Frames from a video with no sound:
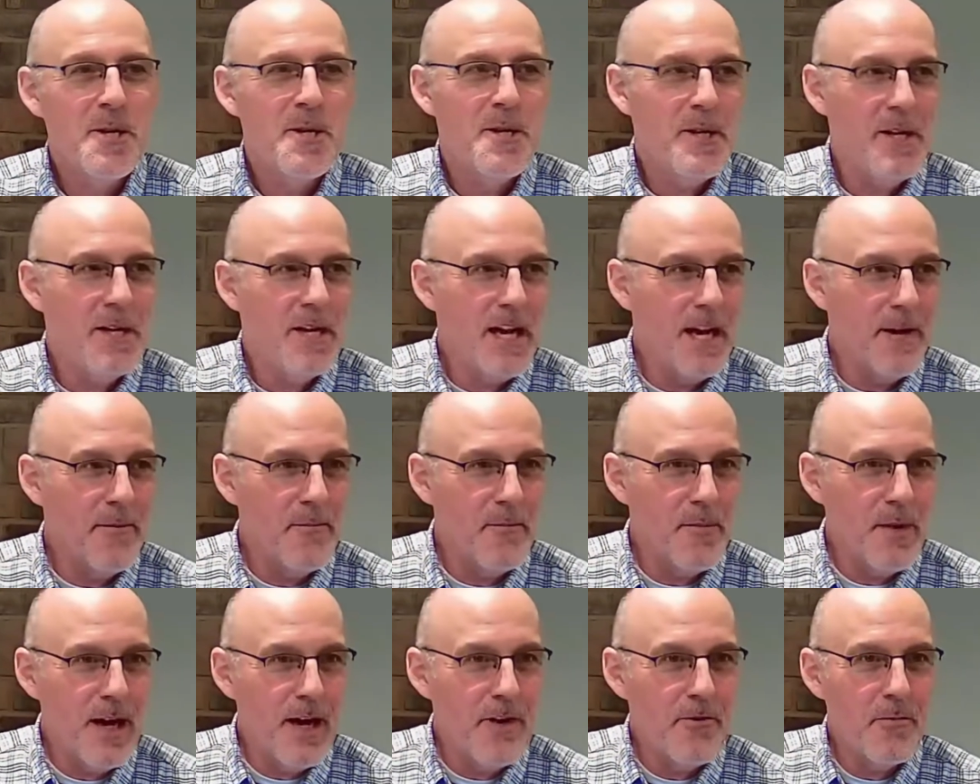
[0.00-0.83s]
And
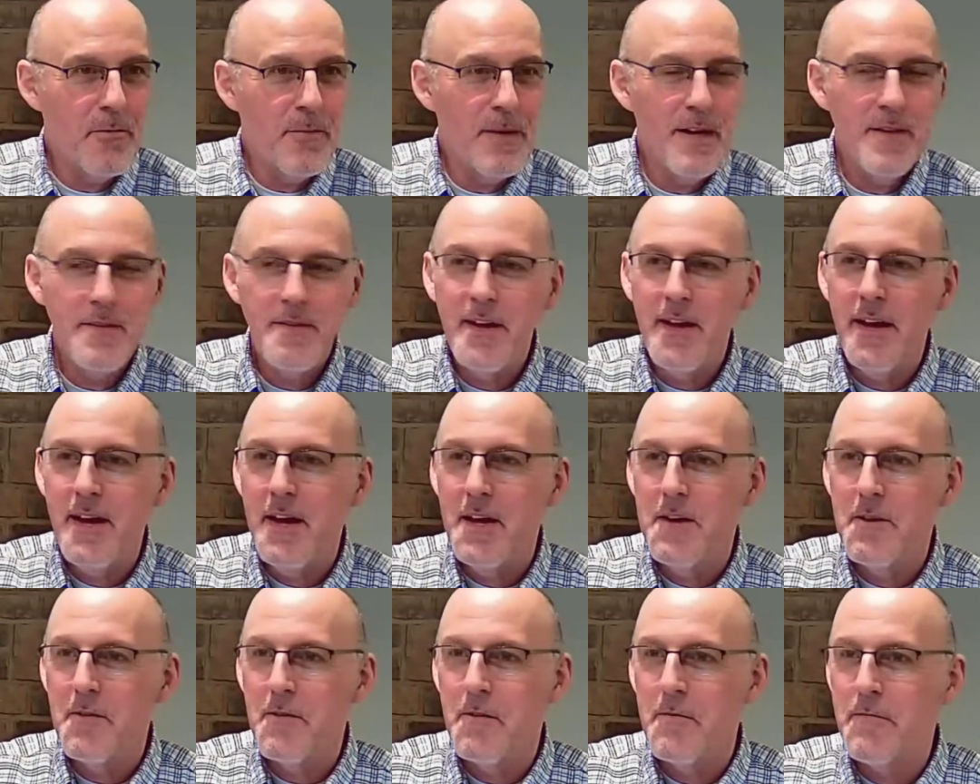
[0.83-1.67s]
I would be at the
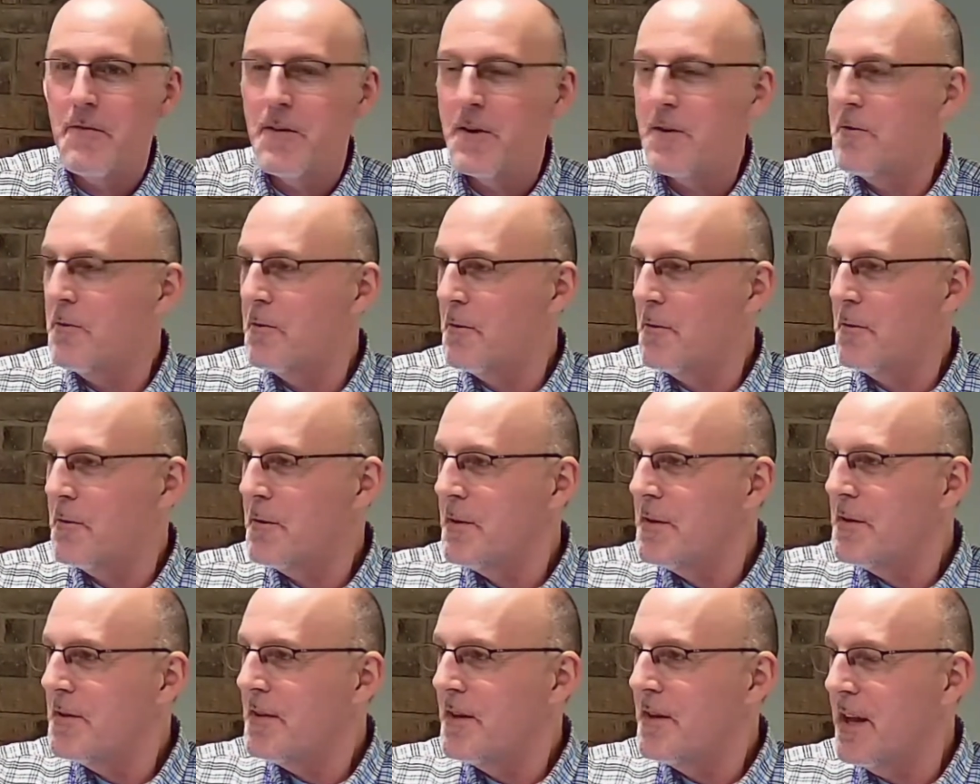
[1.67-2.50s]
head of the fickle
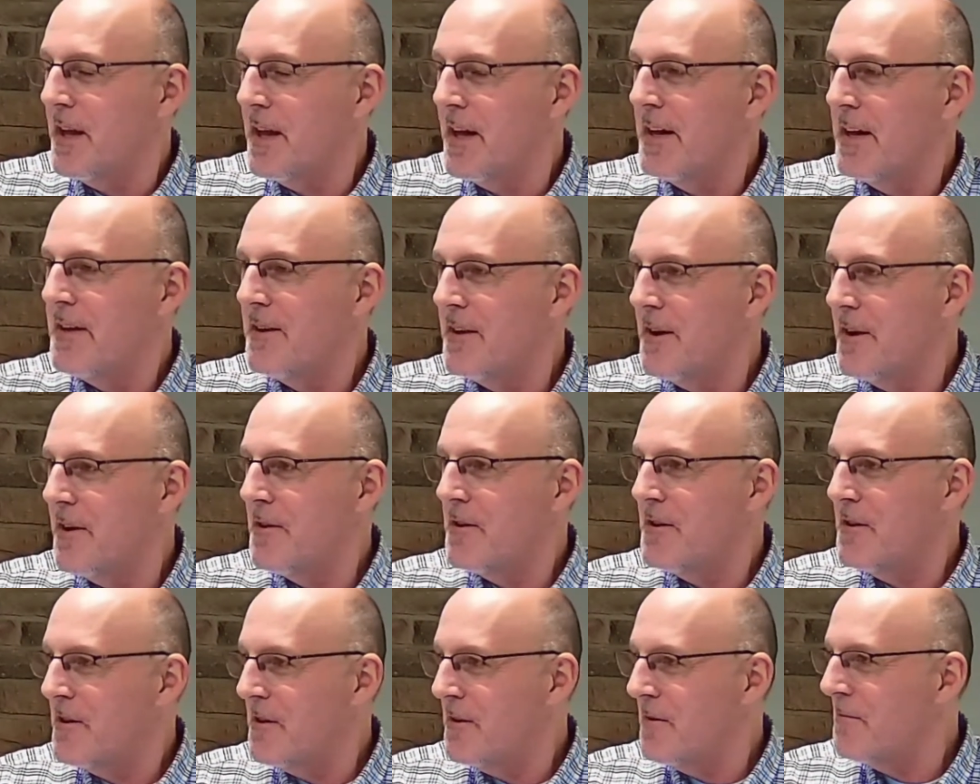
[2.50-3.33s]
line there,
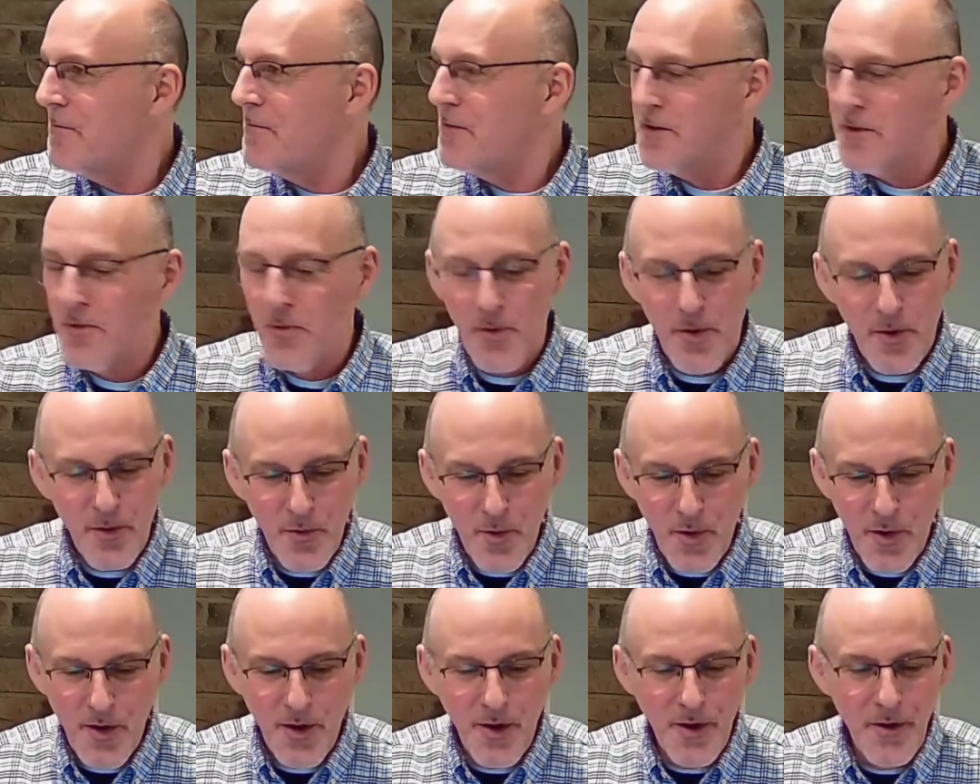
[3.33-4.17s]
you know. So
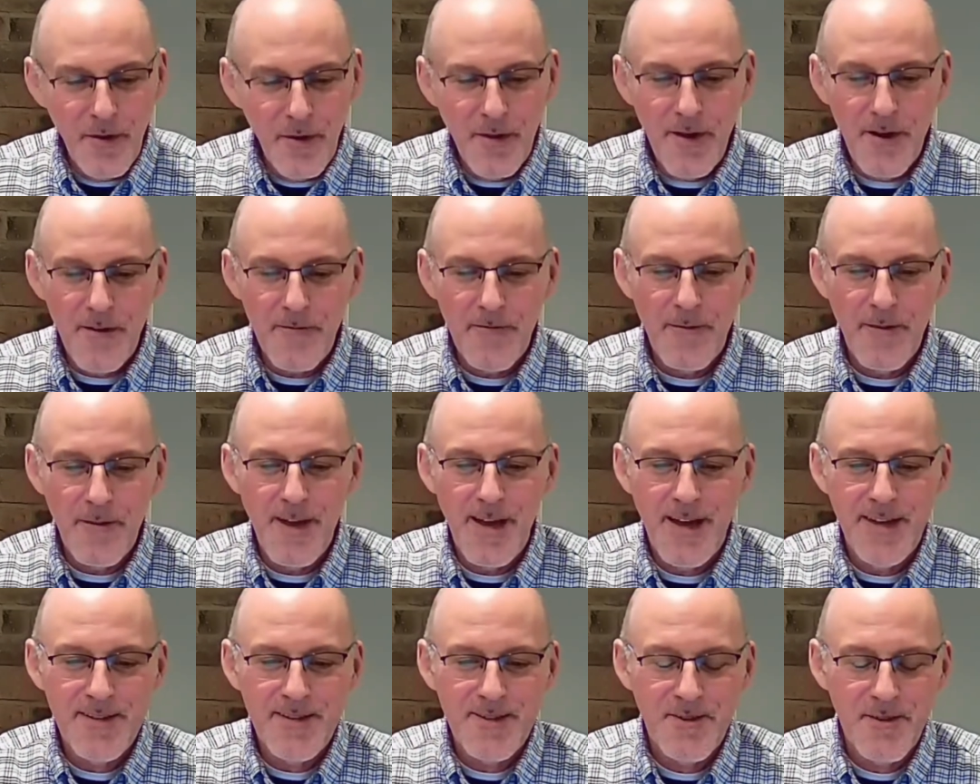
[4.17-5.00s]
we're all there for
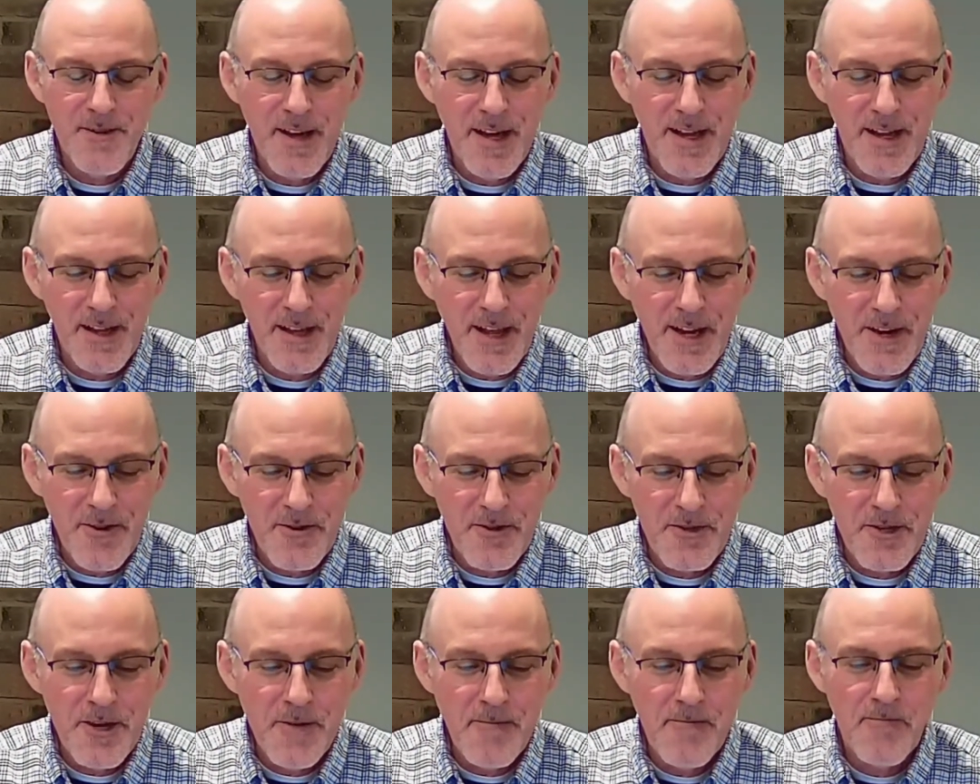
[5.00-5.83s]
that. So you got
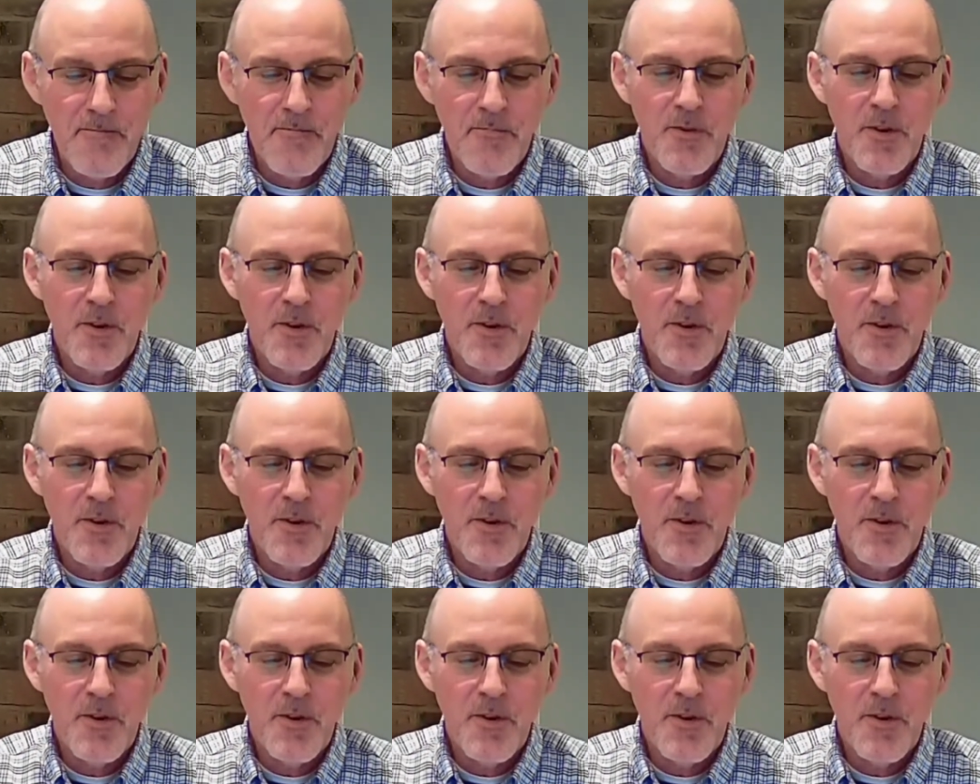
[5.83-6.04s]
leadership.